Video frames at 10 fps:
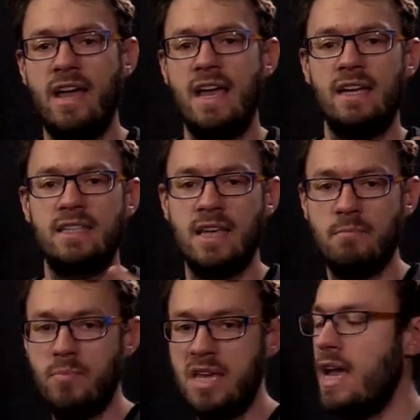ax,
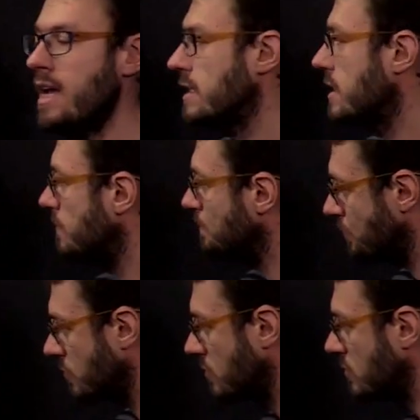then bx.
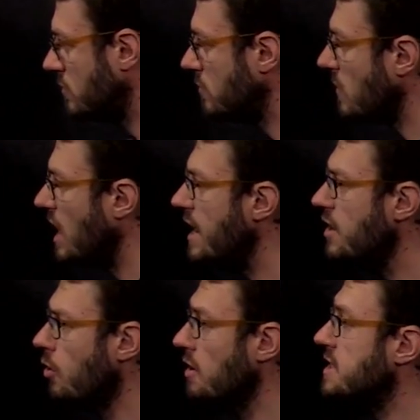And
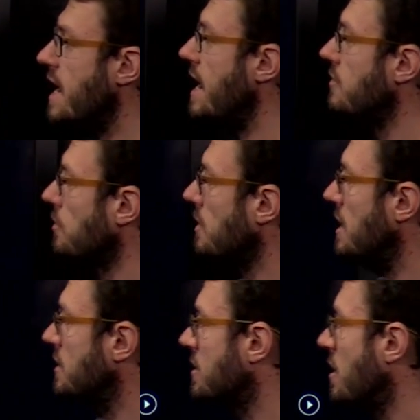in order to handle
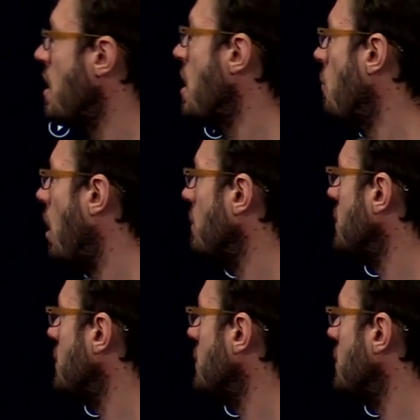this, what